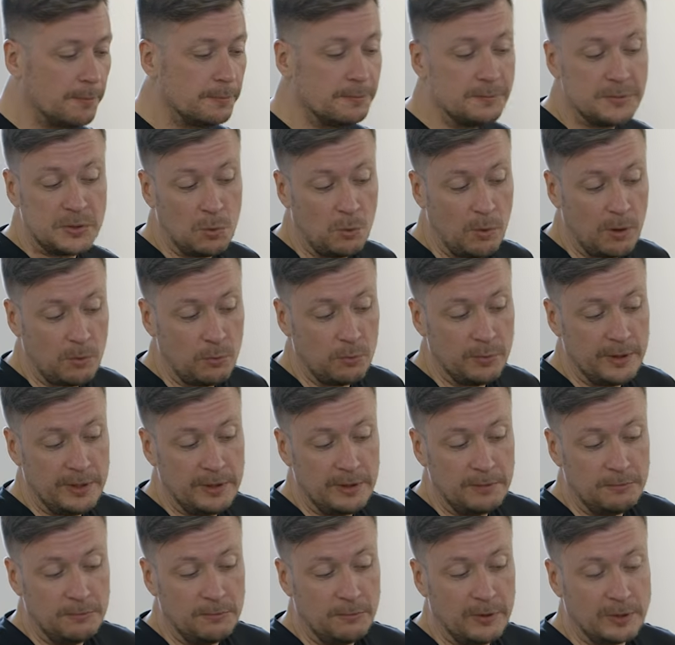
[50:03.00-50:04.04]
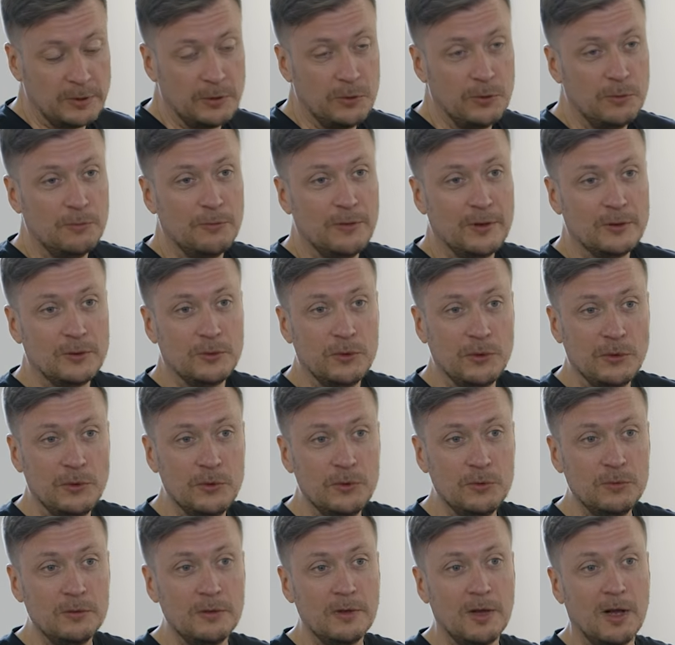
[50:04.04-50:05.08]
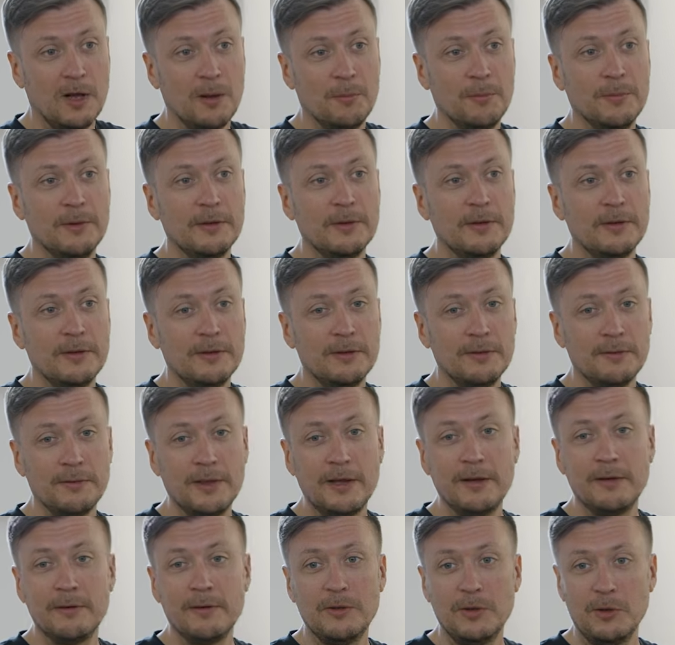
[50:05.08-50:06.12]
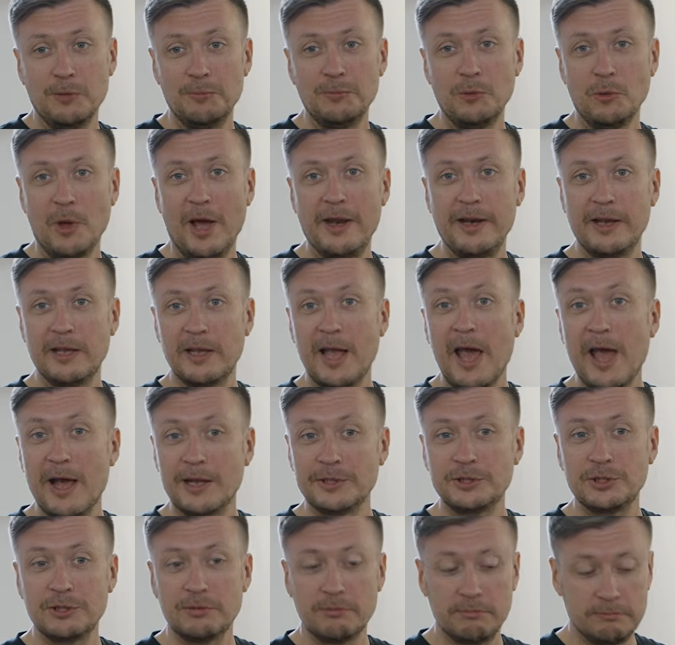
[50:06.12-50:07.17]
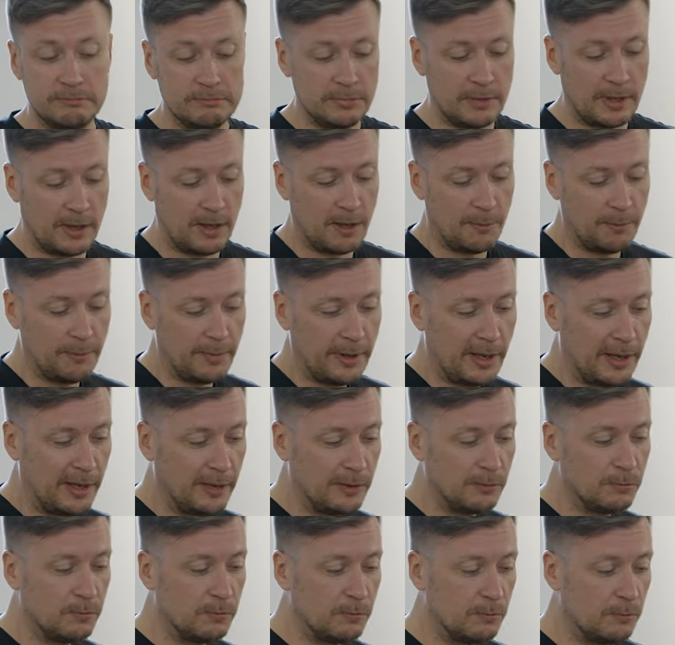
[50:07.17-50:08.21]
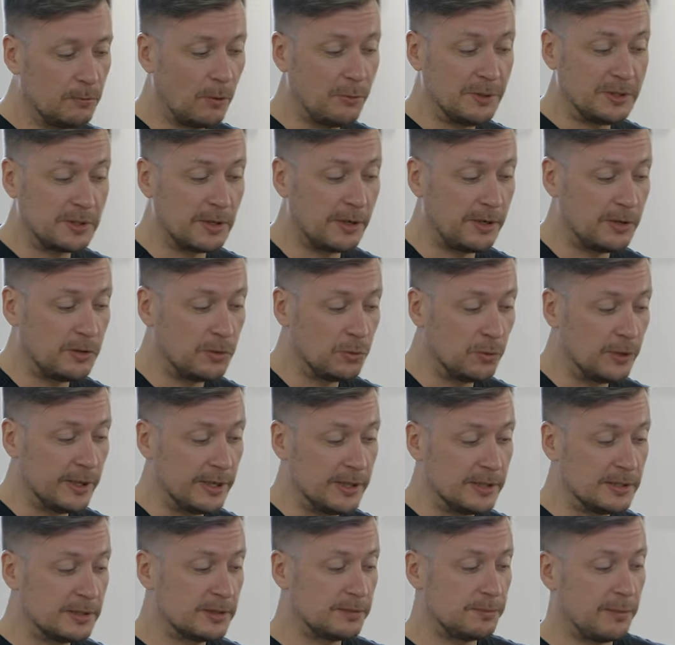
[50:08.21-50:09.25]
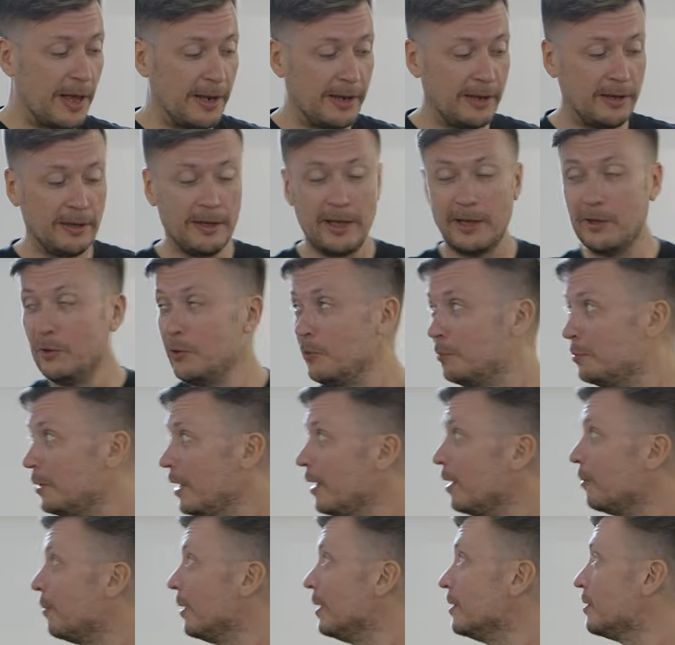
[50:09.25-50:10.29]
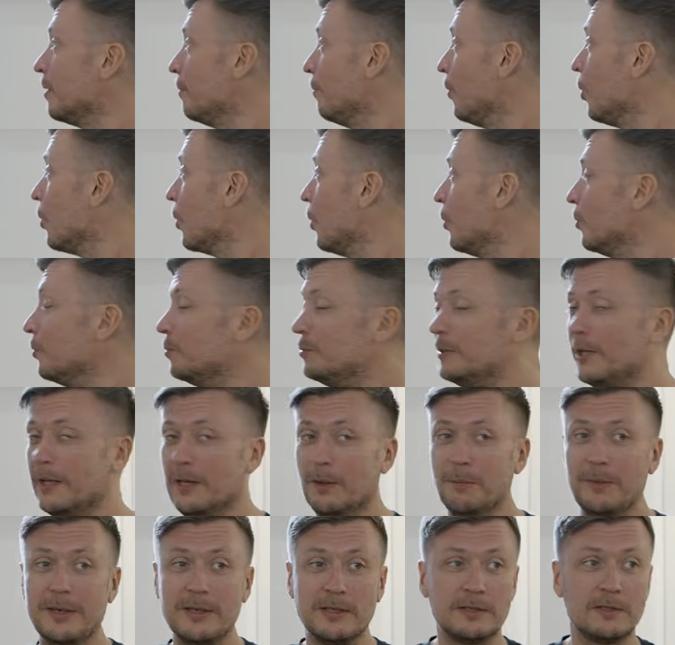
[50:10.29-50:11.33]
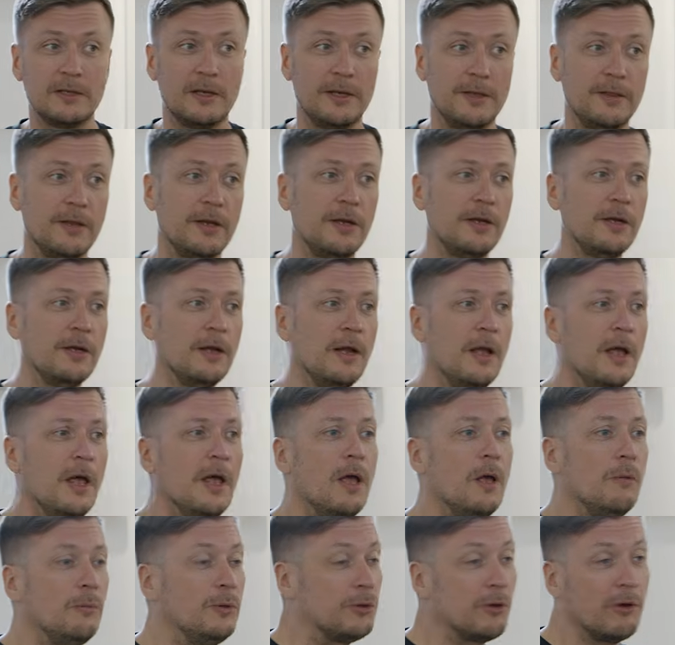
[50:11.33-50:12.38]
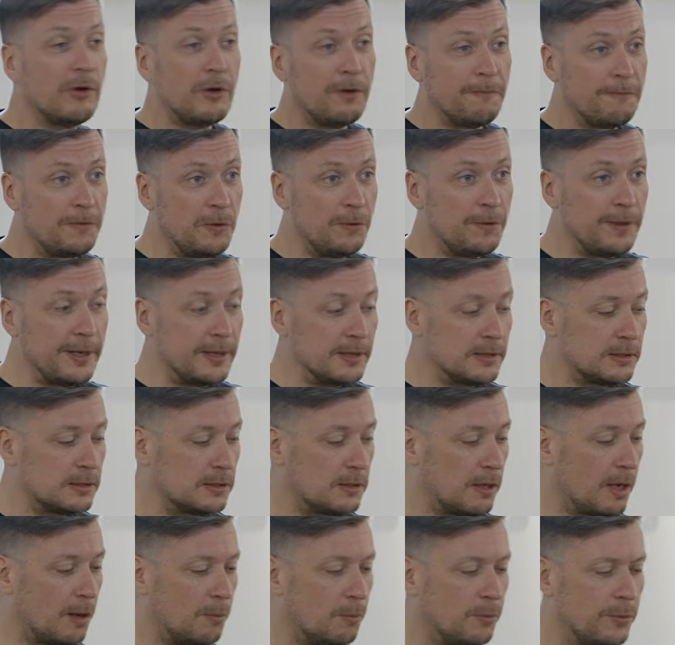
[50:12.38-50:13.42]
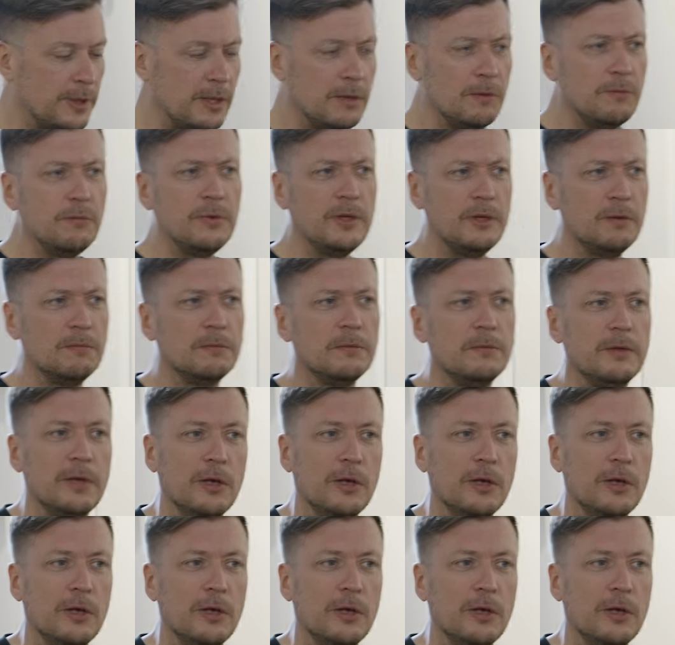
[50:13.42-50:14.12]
So what do you do? Then you add a cache. And what we started doing is adding a new database, a Mongo database in there. We tried a few things. We